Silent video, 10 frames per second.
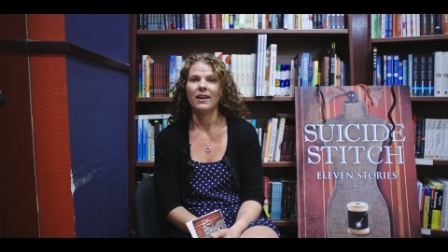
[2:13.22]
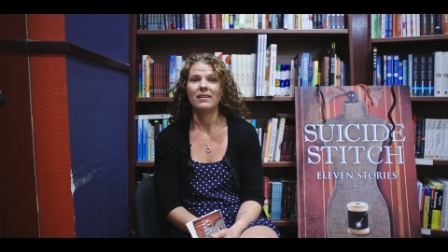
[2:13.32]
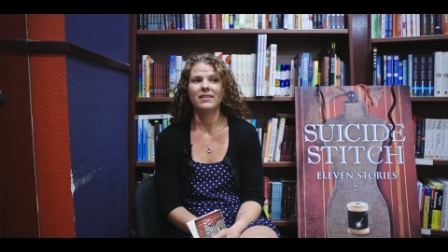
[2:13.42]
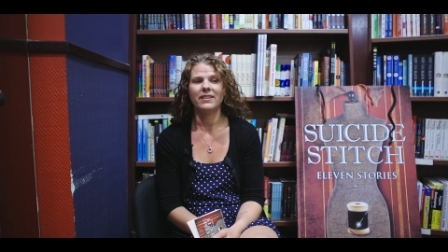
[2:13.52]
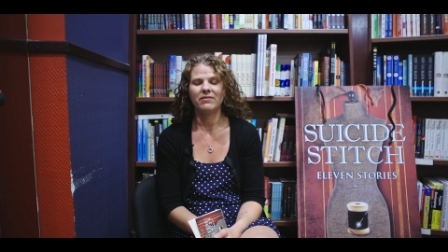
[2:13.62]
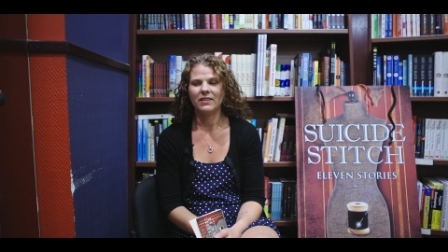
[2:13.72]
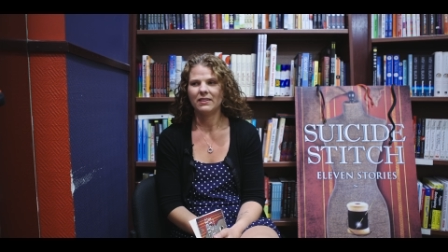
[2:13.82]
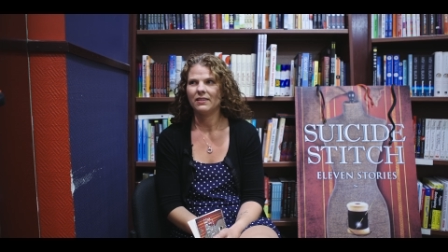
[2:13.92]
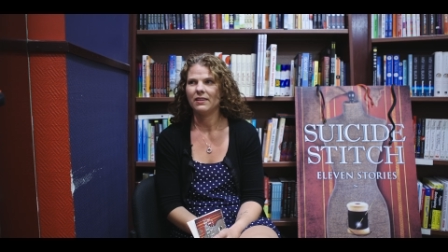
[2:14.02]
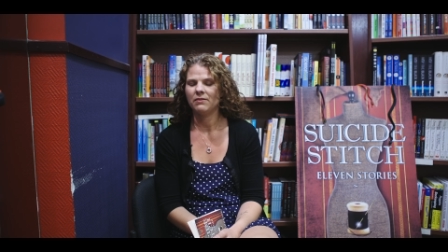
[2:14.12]
It's a
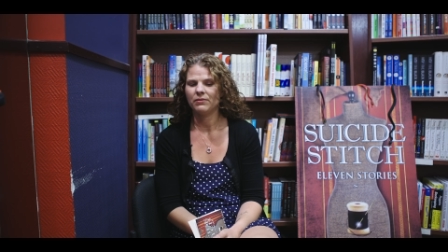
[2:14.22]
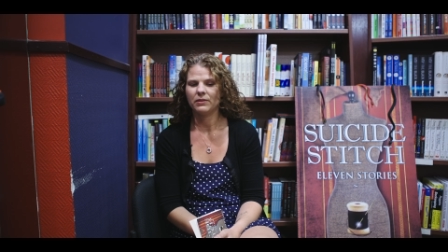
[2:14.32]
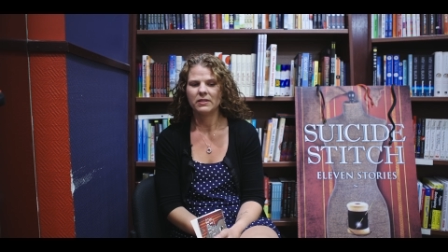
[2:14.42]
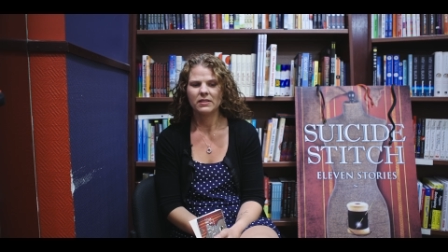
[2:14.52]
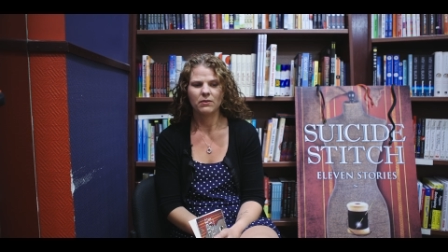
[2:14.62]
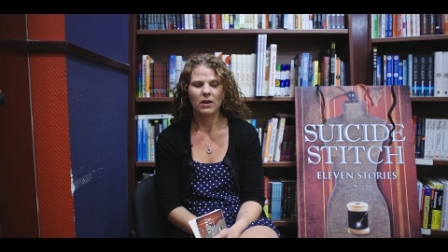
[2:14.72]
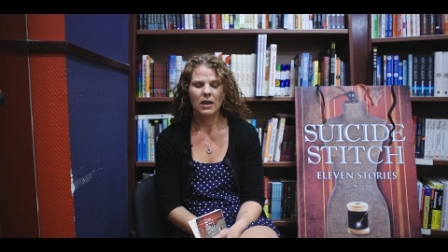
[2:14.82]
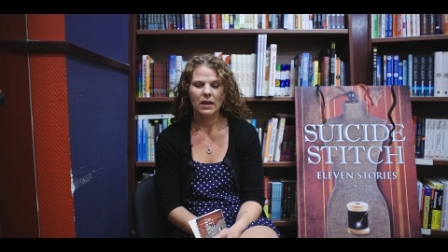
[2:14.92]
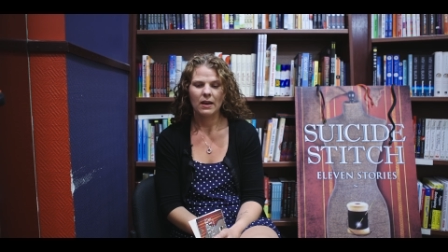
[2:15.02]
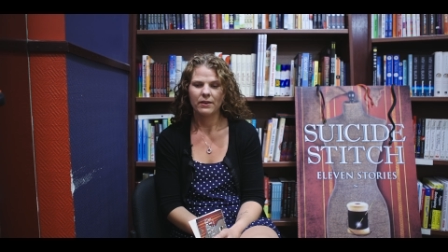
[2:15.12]
definite influence. So
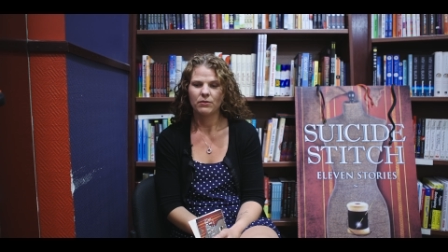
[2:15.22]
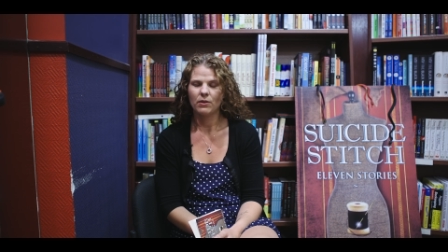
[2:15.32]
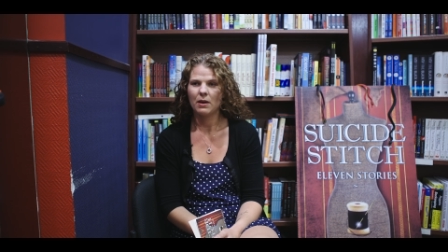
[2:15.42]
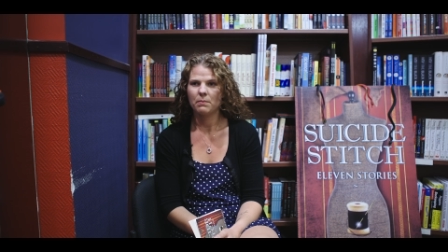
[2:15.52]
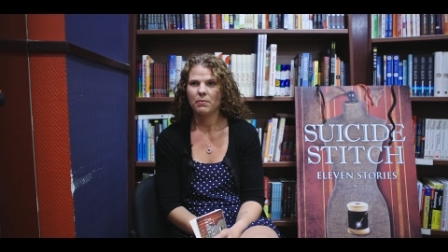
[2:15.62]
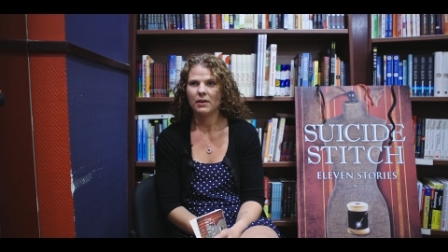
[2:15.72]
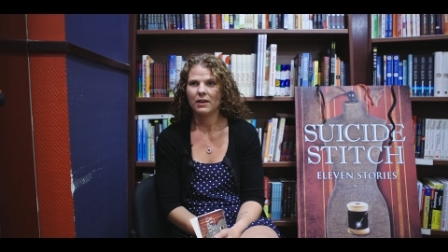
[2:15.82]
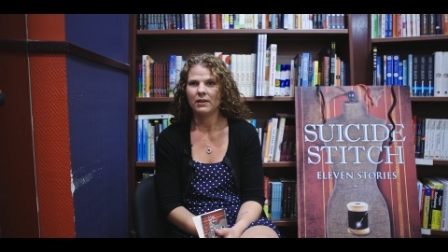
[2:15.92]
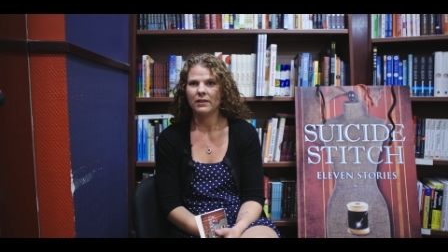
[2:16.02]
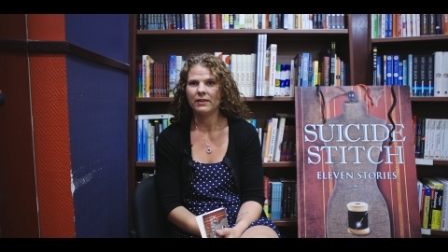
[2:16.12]
I grew up
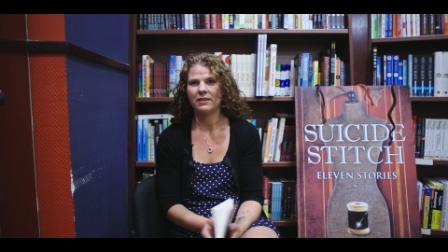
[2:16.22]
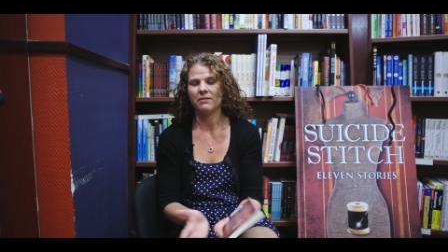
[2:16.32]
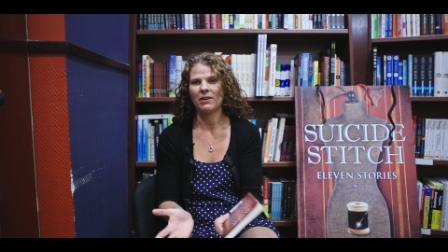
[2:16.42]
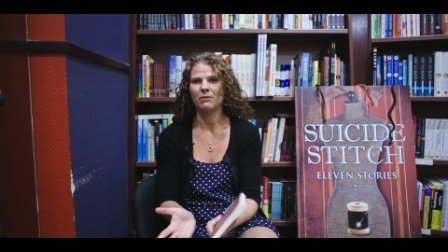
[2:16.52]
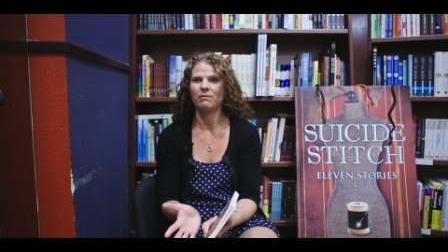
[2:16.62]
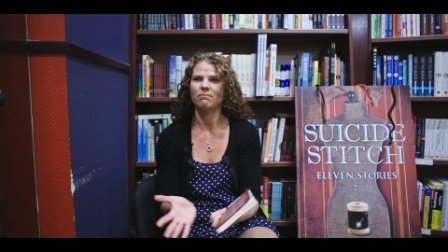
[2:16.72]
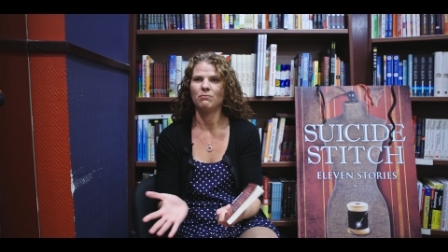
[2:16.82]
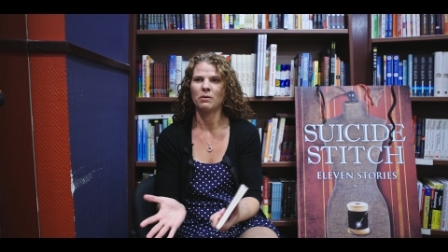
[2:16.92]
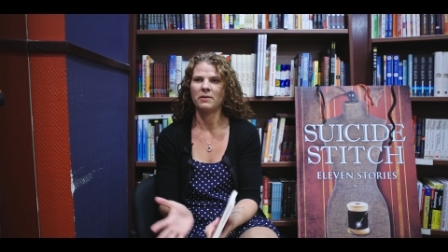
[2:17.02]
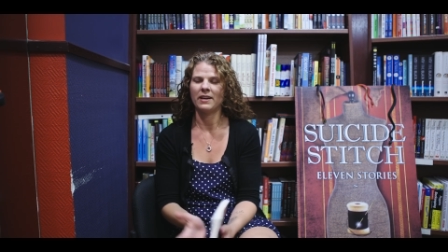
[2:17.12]
in a devout
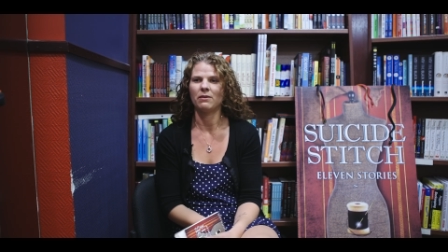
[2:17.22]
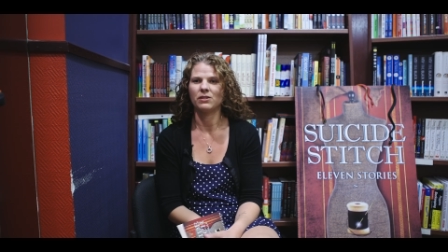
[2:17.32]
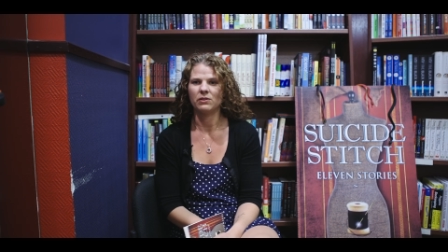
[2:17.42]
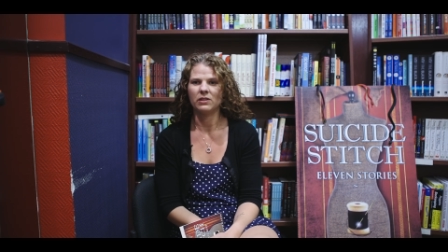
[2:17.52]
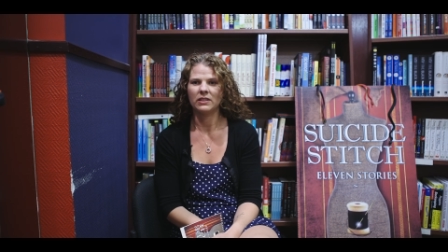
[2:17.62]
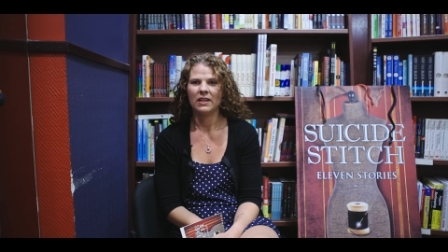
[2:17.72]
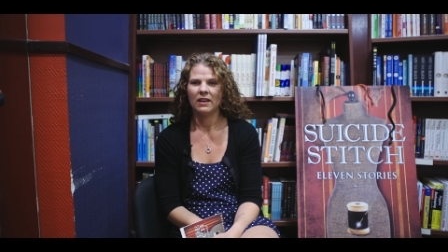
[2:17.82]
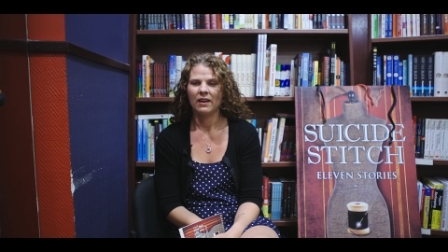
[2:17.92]
Mormon household,